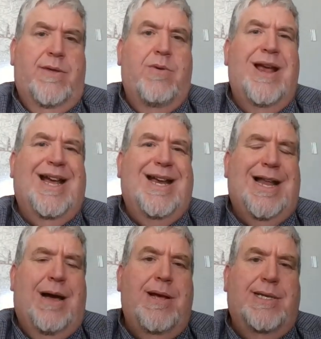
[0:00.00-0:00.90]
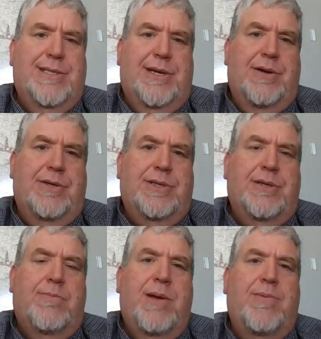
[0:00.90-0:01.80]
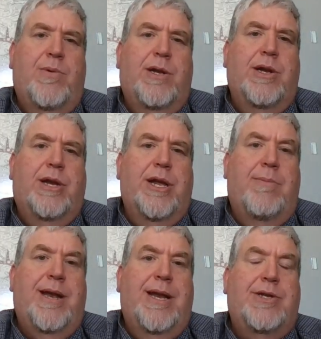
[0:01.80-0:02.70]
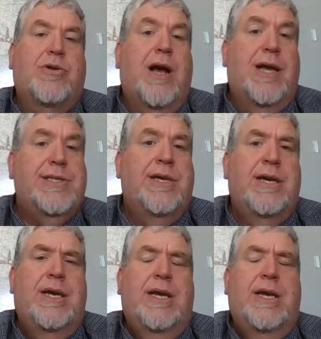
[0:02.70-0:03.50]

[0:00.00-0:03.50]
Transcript: They were economic centers. People could come in and trust